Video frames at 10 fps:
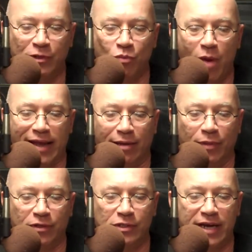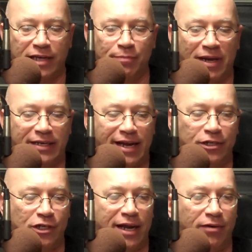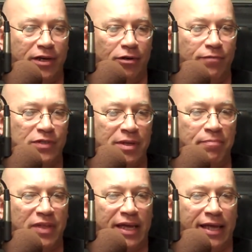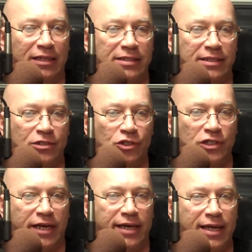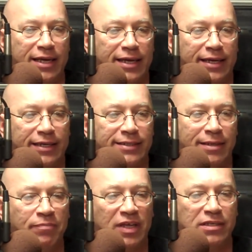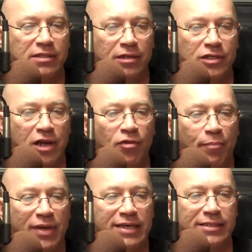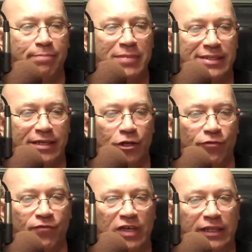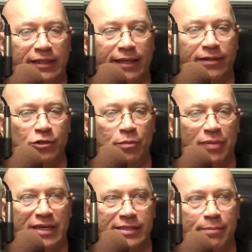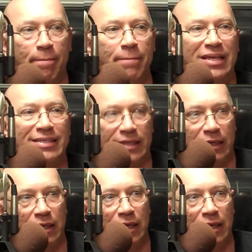much waiting, but there's an expectation out here of something else. It's just like there's another piece missing. You're feeling like there's a piece missing.